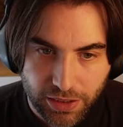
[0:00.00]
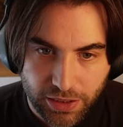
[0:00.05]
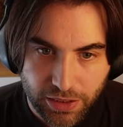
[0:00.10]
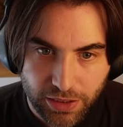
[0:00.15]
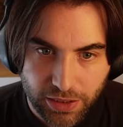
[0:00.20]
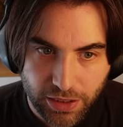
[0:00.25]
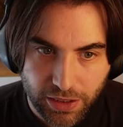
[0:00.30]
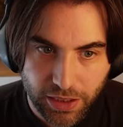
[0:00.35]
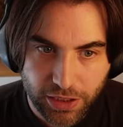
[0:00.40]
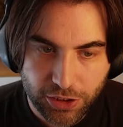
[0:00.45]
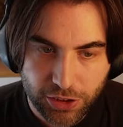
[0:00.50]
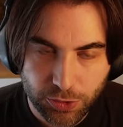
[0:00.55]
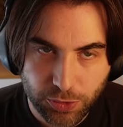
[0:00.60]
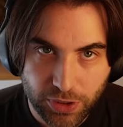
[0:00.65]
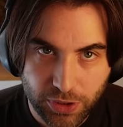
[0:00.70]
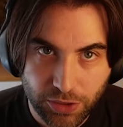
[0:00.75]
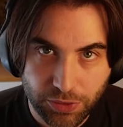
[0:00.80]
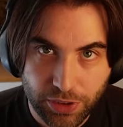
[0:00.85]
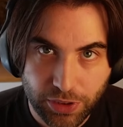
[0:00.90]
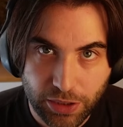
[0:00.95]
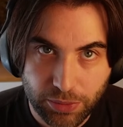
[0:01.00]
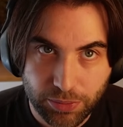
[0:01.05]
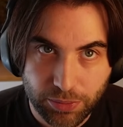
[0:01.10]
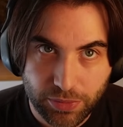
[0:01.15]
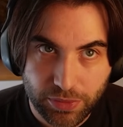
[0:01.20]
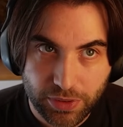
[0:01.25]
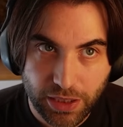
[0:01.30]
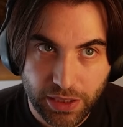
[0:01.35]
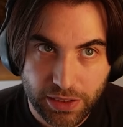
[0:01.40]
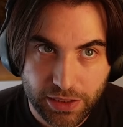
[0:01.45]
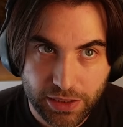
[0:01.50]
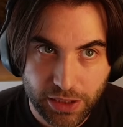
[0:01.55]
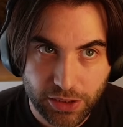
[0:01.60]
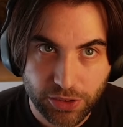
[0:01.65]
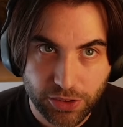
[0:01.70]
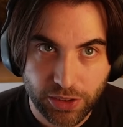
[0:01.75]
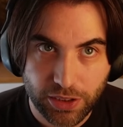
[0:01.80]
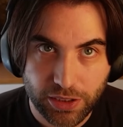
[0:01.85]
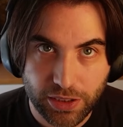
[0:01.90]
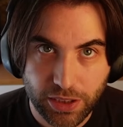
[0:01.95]
each one of them, they tell you
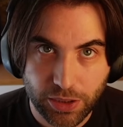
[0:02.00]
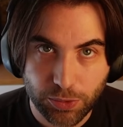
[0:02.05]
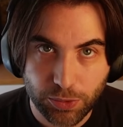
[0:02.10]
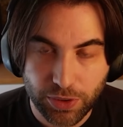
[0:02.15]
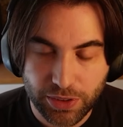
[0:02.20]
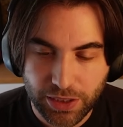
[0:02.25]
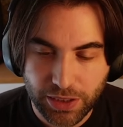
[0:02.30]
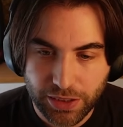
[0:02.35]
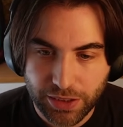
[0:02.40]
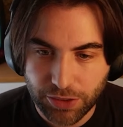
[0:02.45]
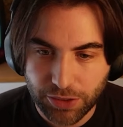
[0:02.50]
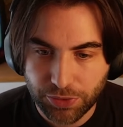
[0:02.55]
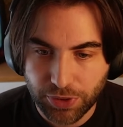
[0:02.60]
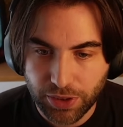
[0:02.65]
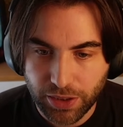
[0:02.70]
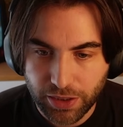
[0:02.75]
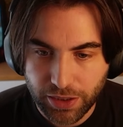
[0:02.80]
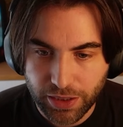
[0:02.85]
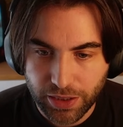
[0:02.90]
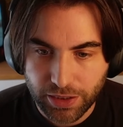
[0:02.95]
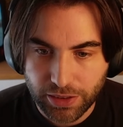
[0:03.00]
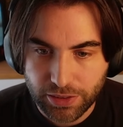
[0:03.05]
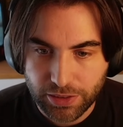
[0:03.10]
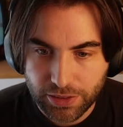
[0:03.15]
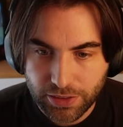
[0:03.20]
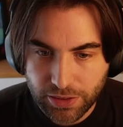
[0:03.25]
that they want a different thing.